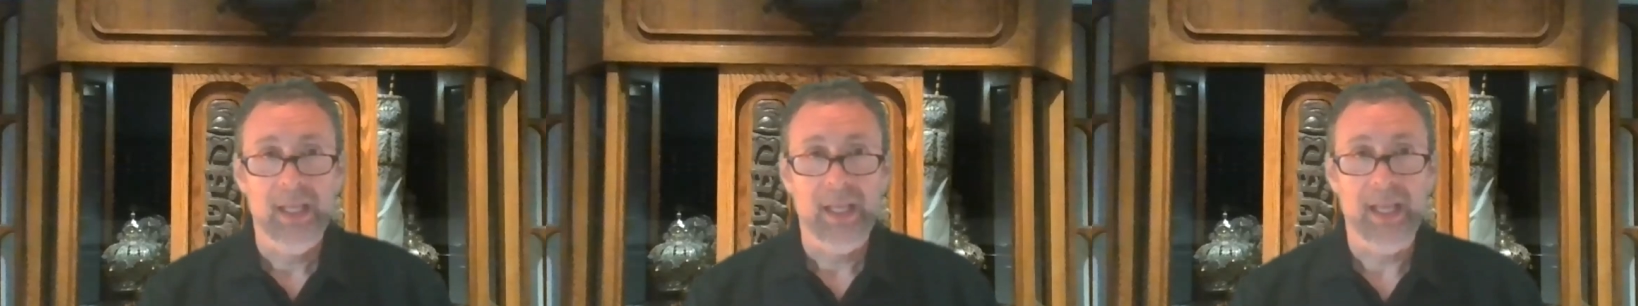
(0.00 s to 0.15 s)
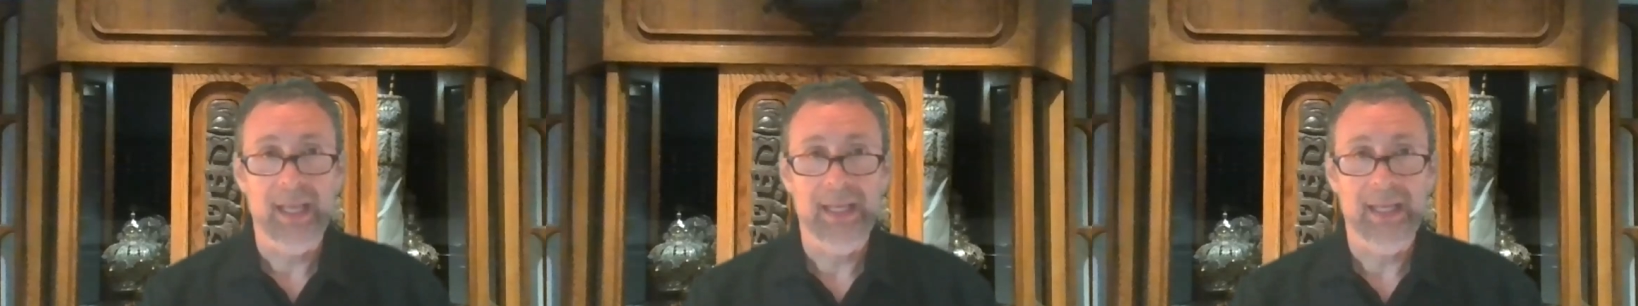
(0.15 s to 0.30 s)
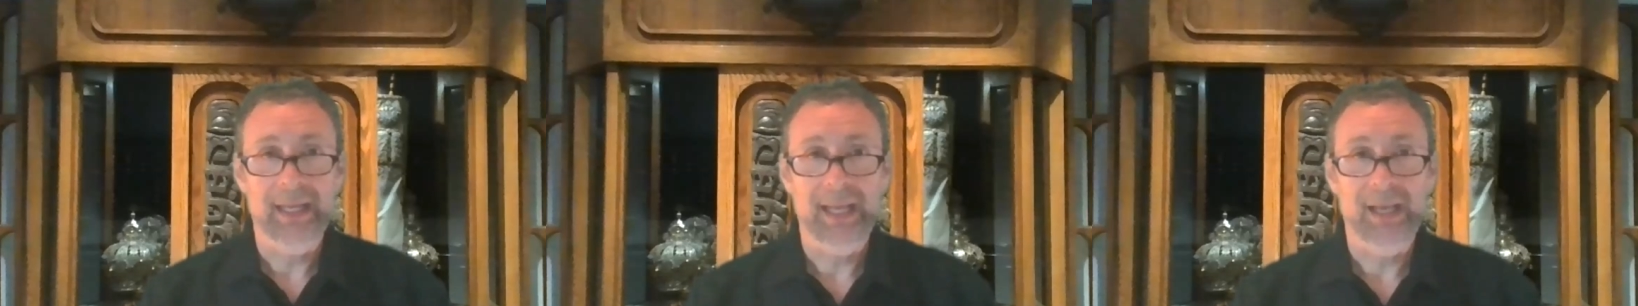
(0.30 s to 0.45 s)

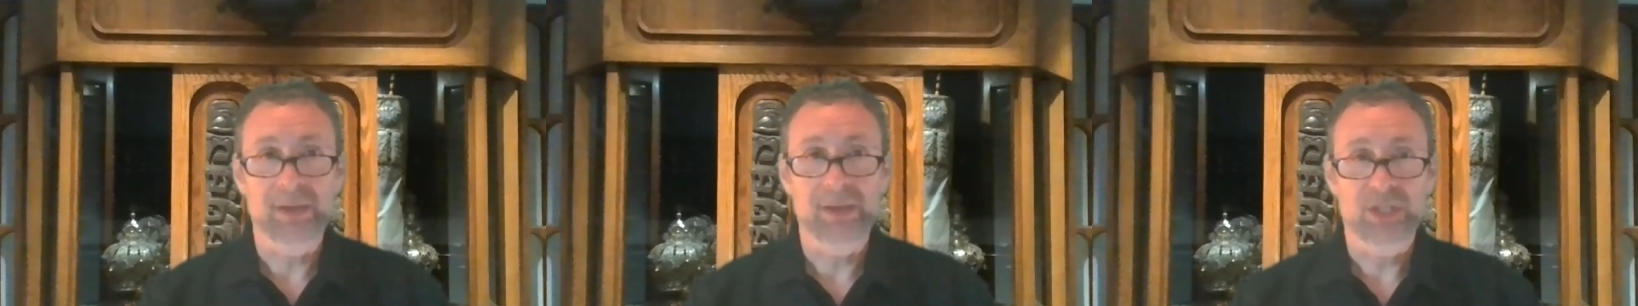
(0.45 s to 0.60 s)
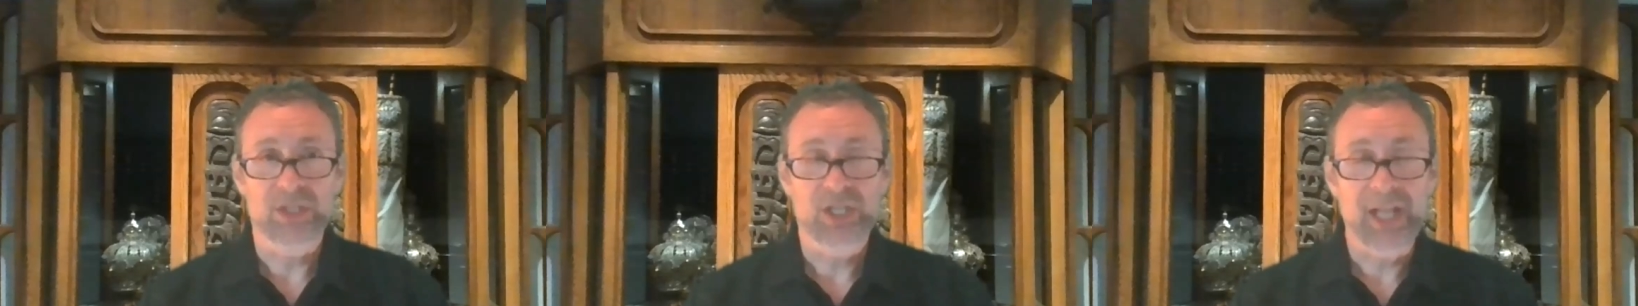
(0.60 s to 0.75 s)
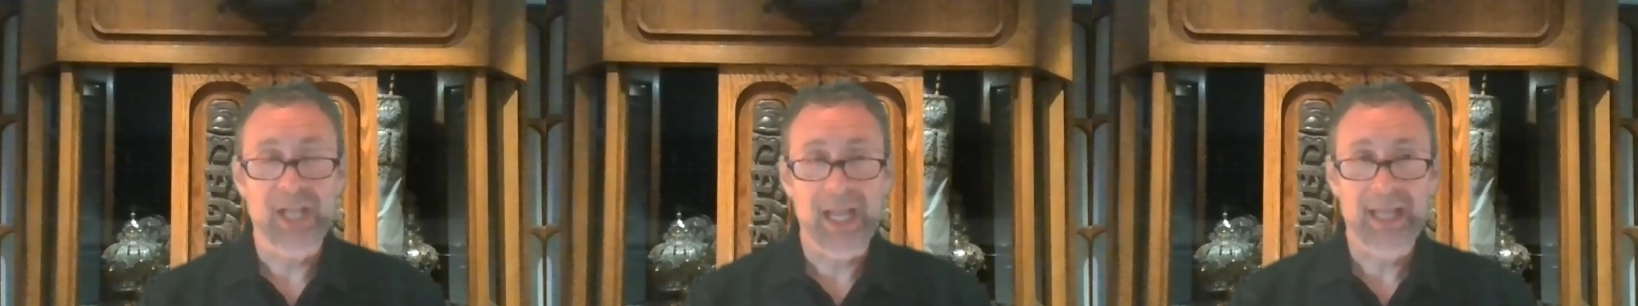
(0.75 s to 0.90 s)
and how
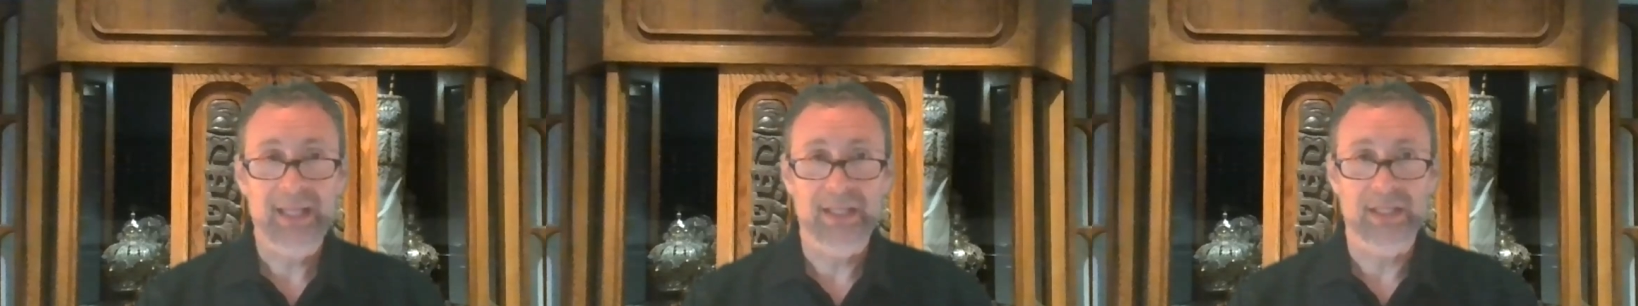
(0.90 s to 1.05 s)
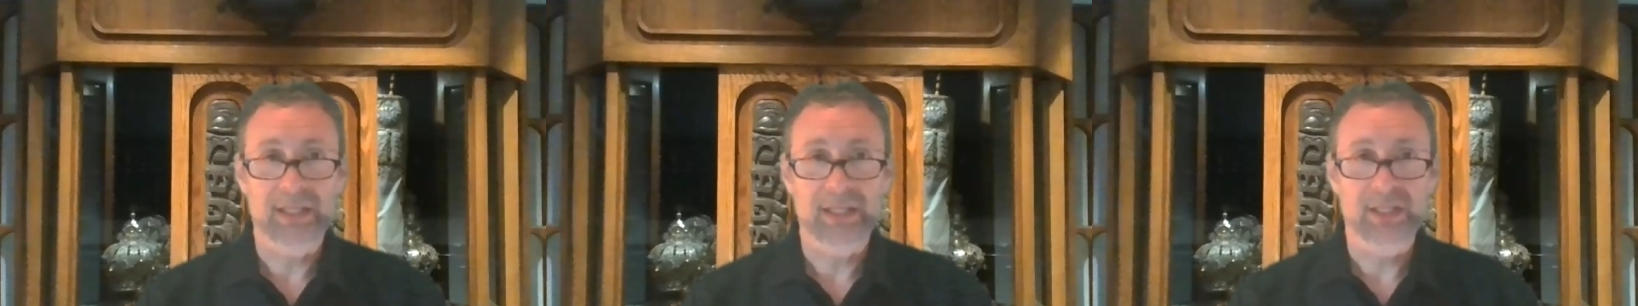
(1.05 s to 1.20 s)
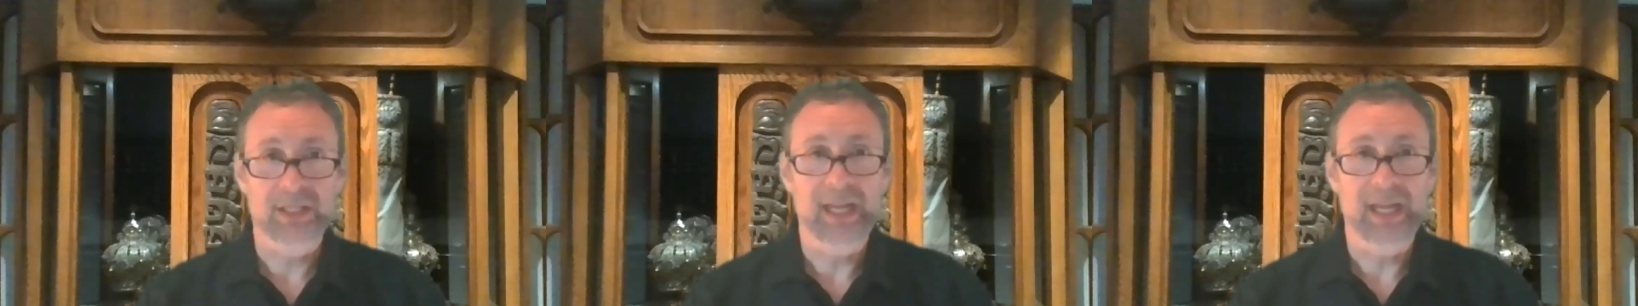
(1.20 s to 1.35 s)

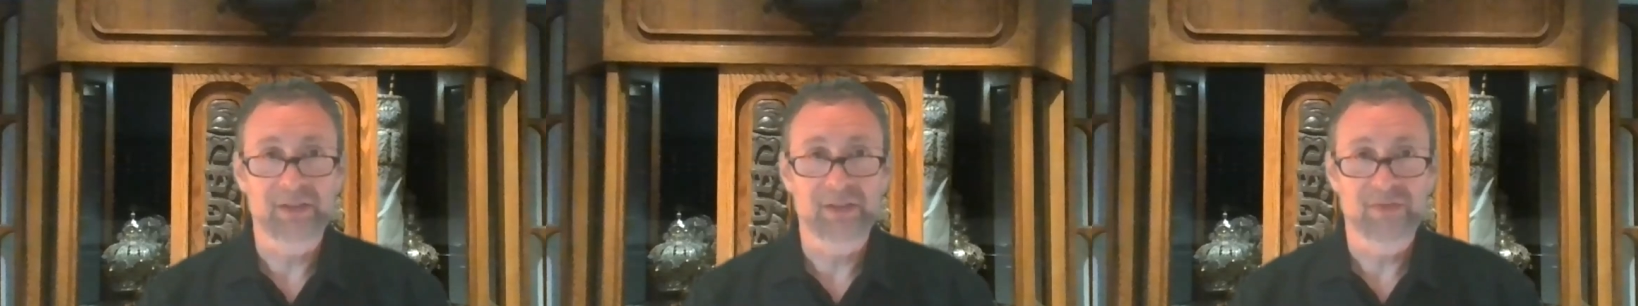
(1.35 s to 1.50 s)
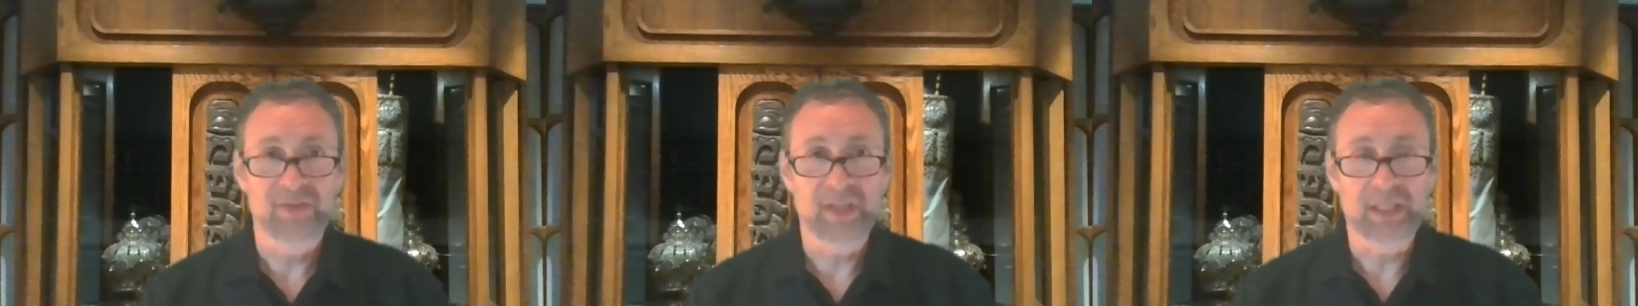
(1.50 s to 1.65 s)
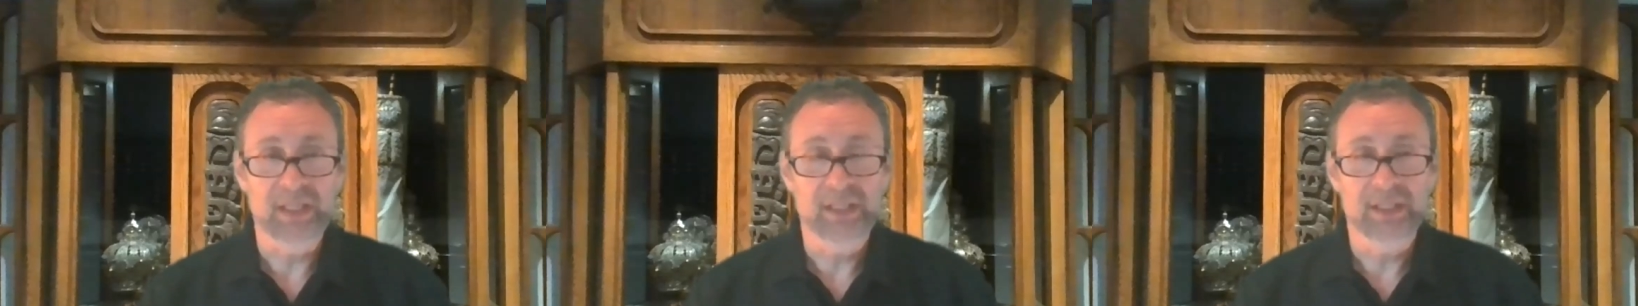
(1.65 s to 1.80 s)
challenged I
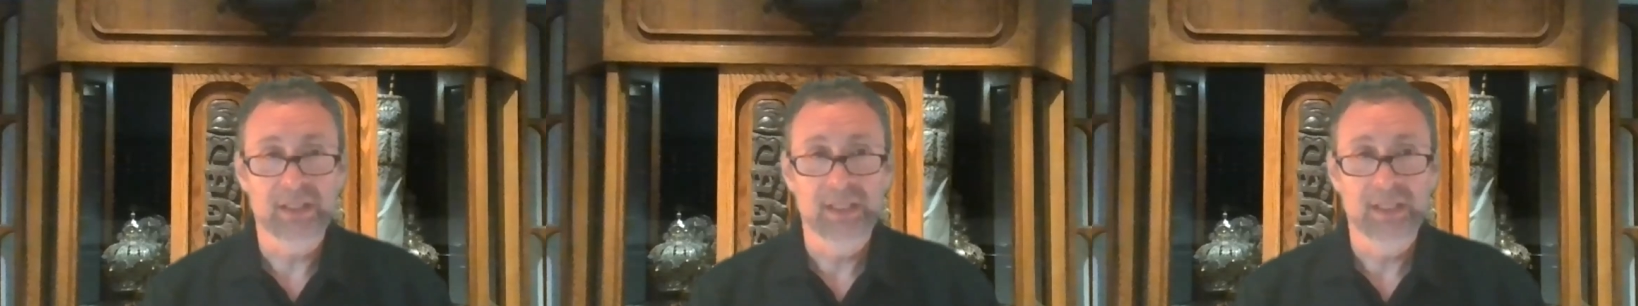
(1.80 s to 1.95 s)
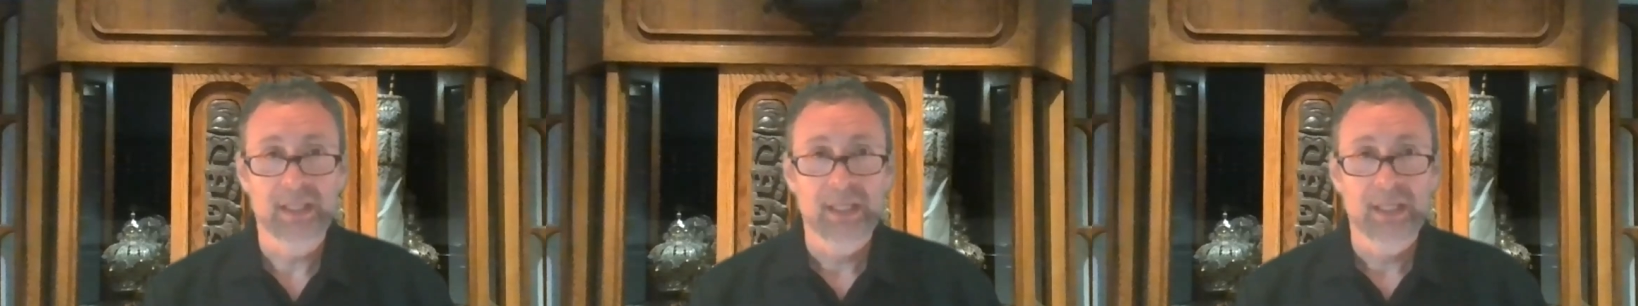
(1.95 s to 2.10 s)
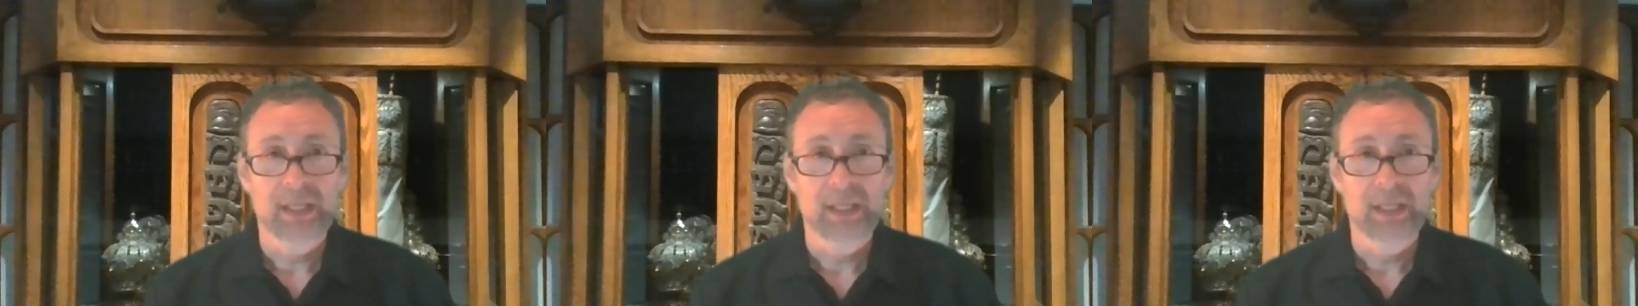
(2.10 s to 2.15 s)
feel